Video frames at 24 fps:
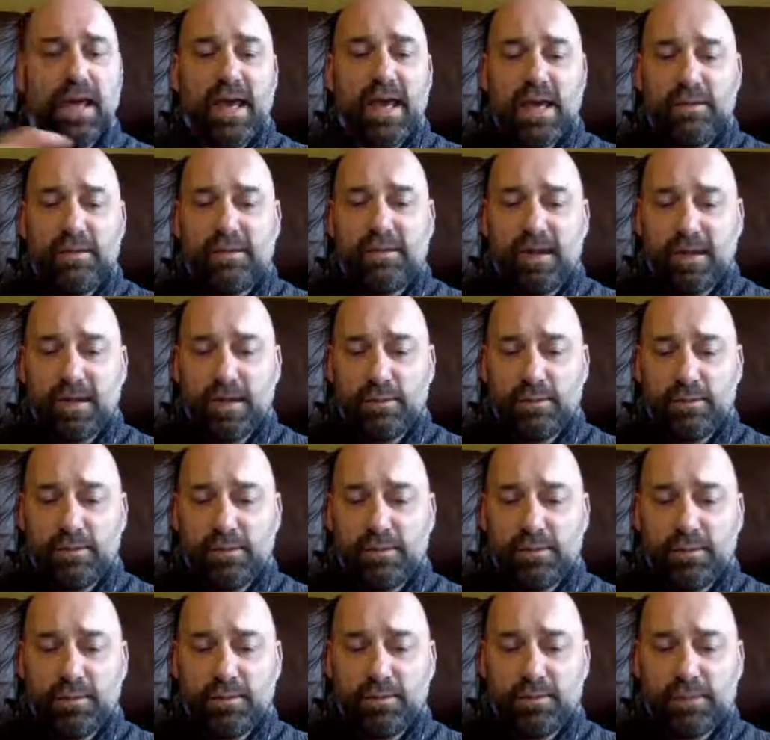if I can
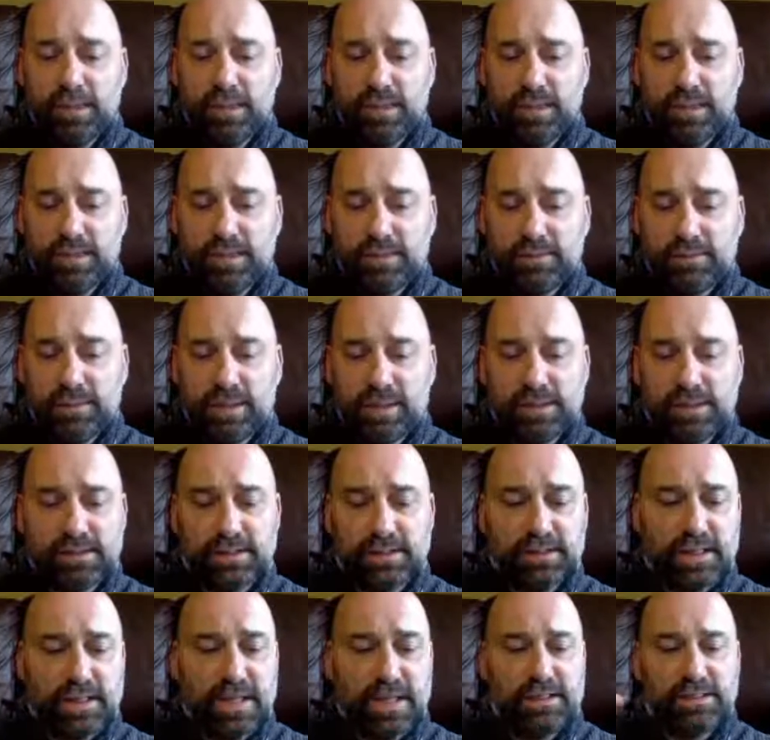prove that it doesn't make
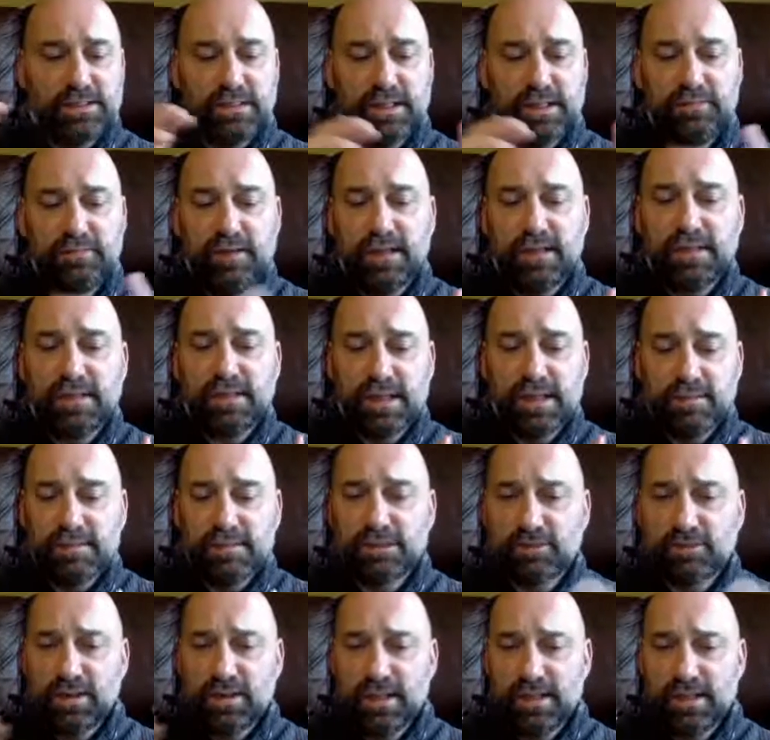sense, and if I can
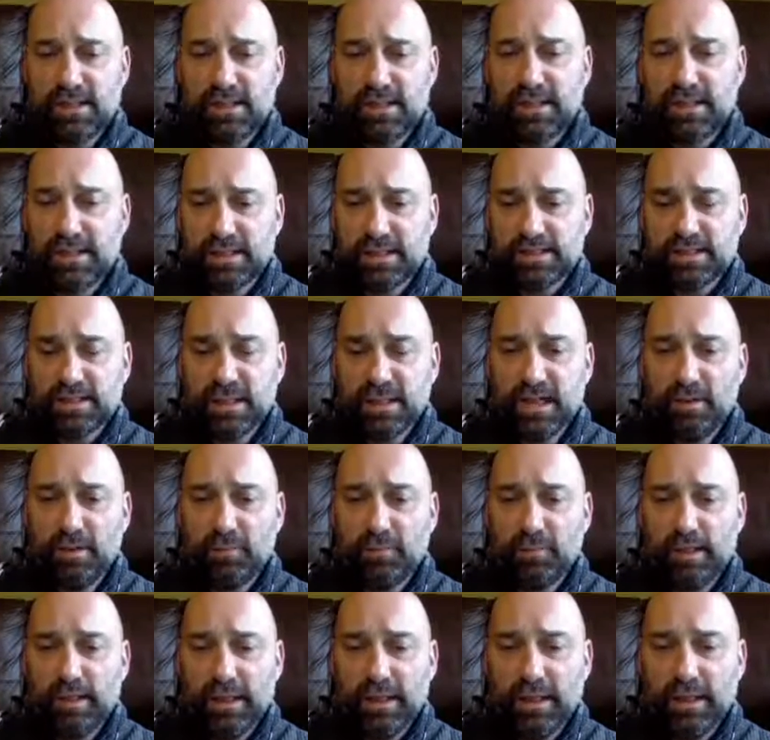demonstrate that it doesn't
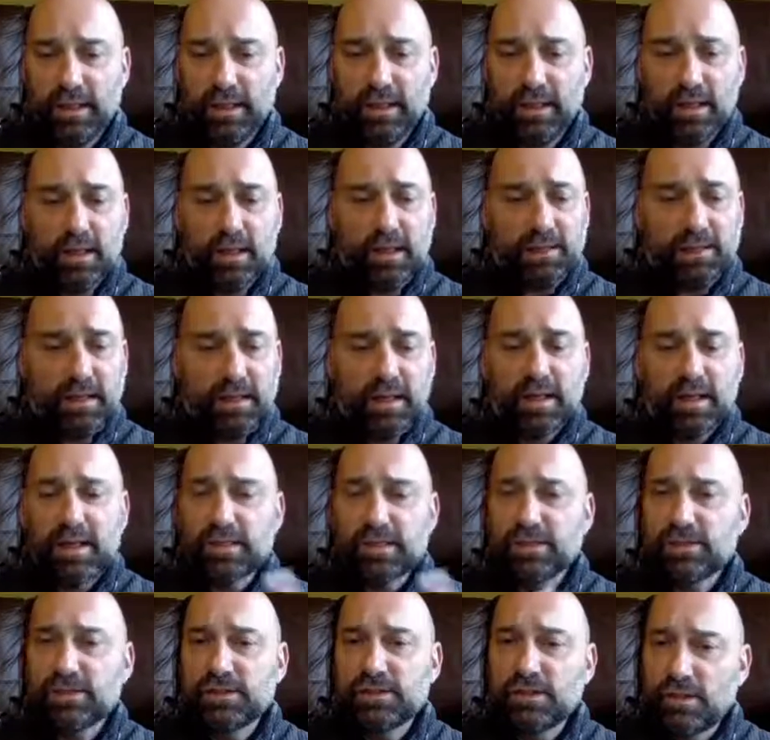help me, then I
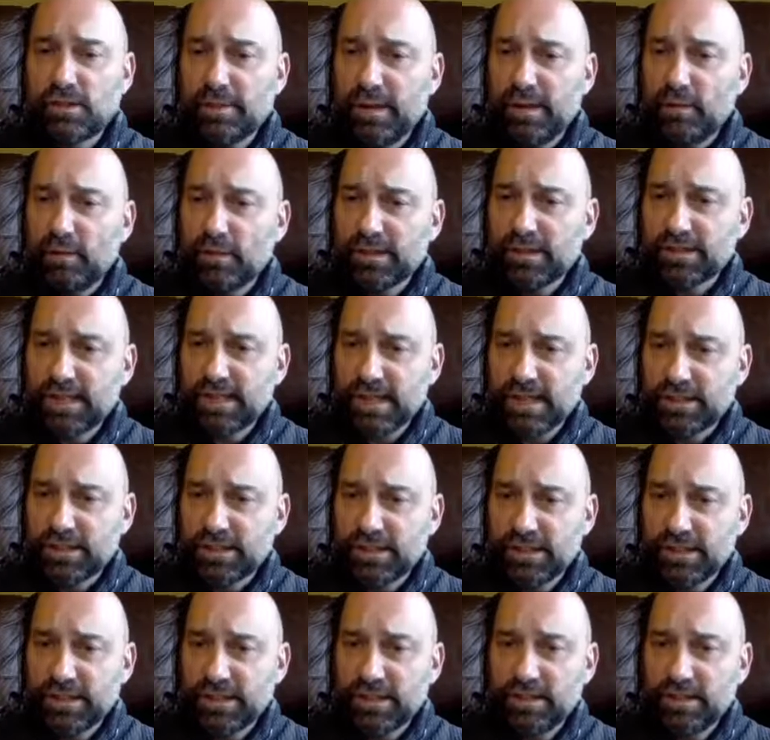need to talk about what it's
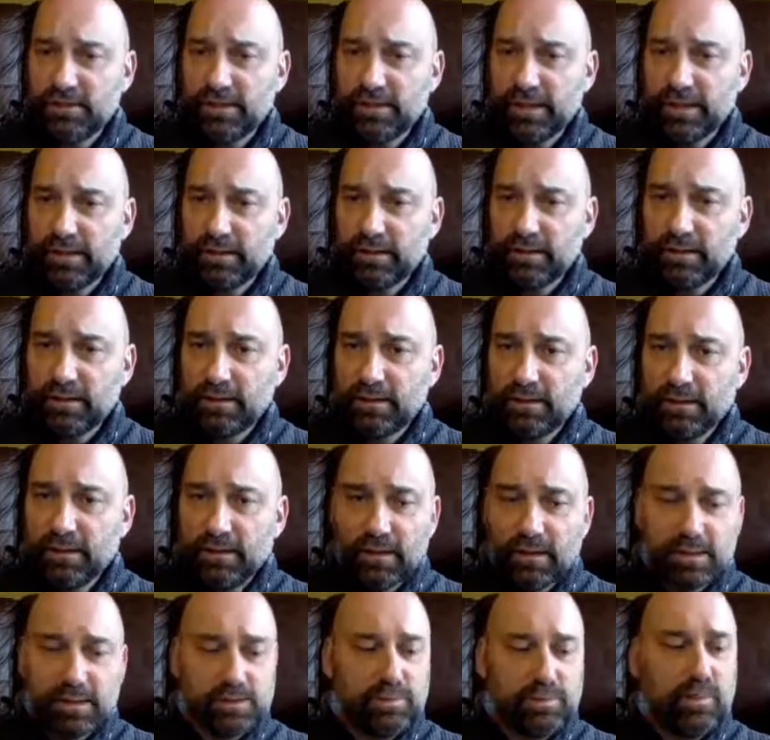actually doing
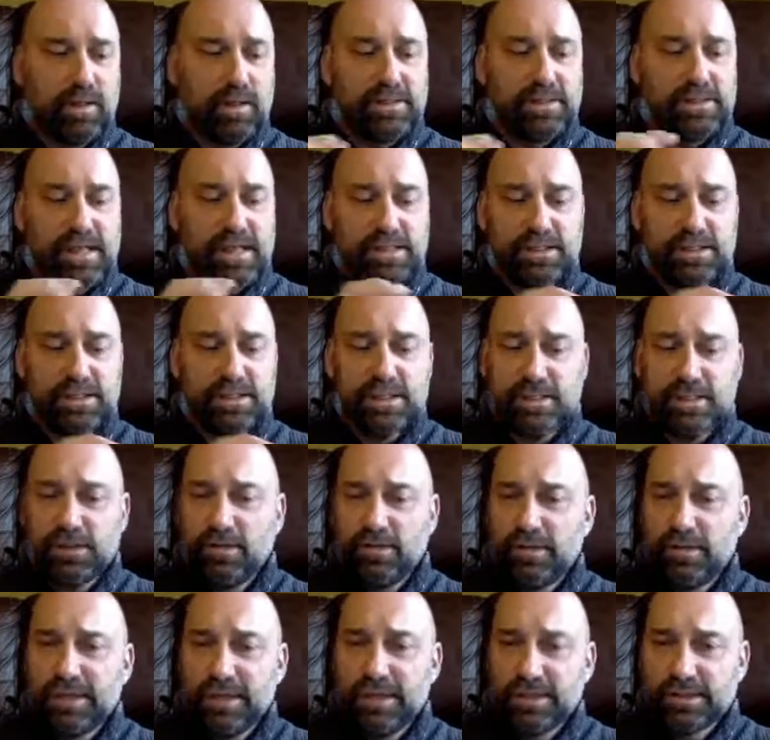because what it's actually
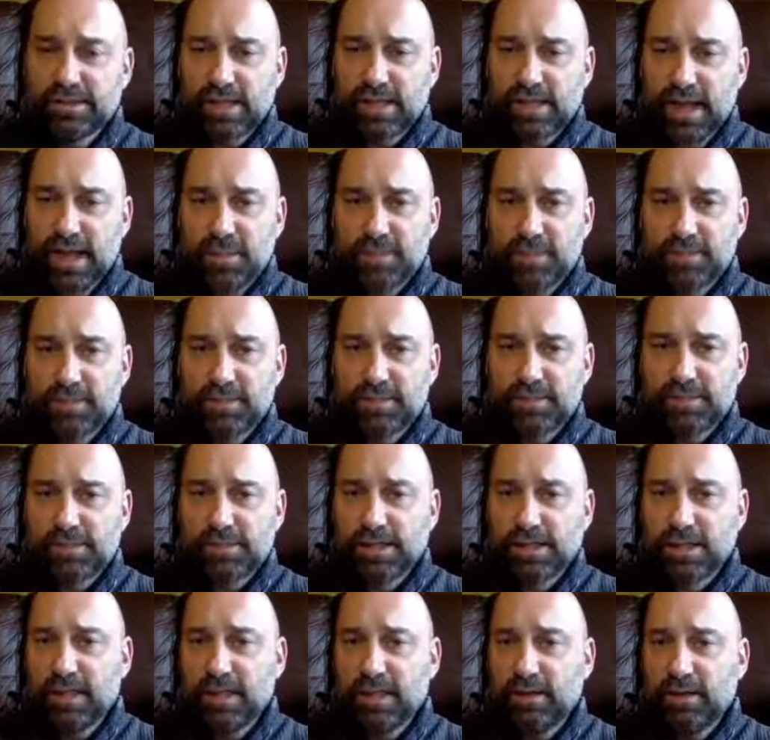doing is um,
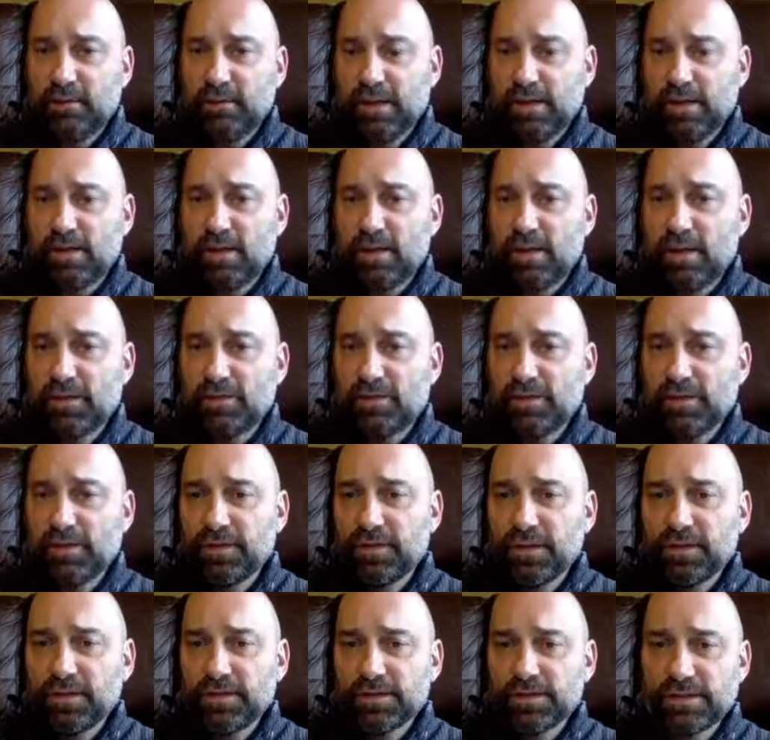sucking away your
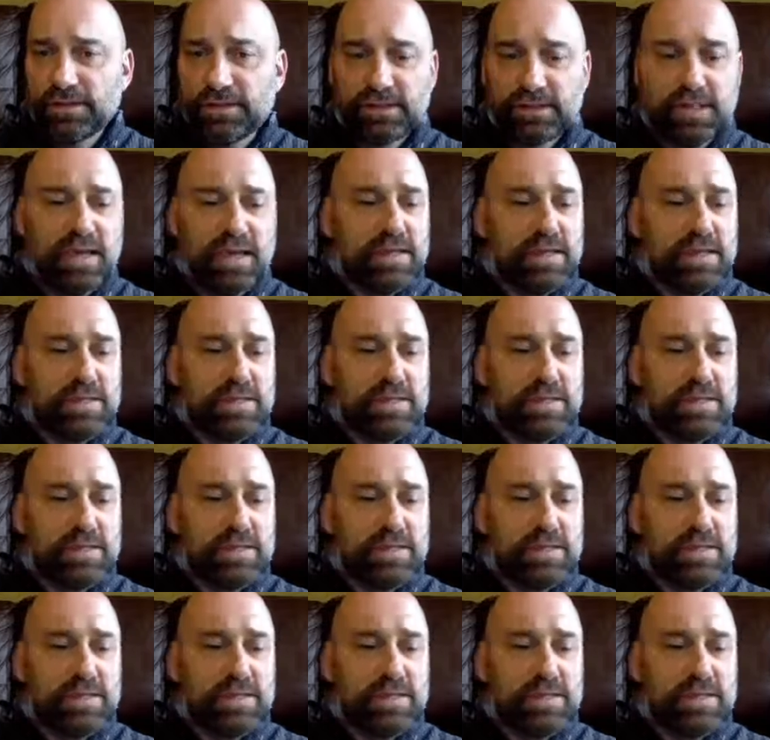confidence.